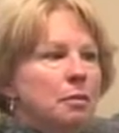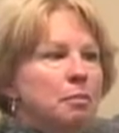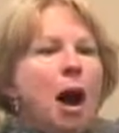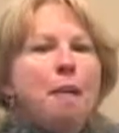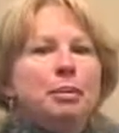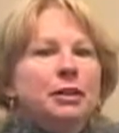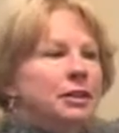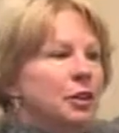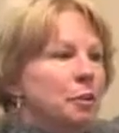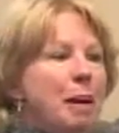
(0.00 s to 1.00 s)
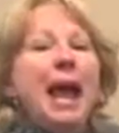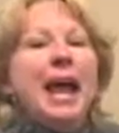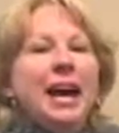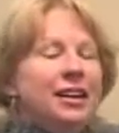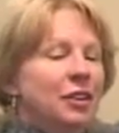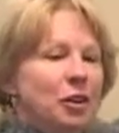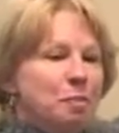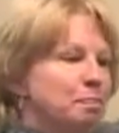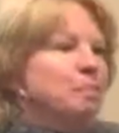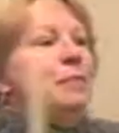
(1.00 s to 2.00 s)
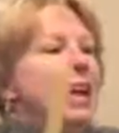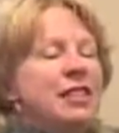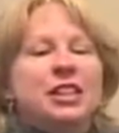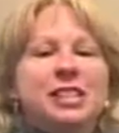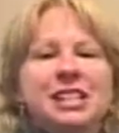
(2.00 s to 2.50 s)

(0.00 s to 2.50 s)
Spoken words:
pup or pan, or they'll say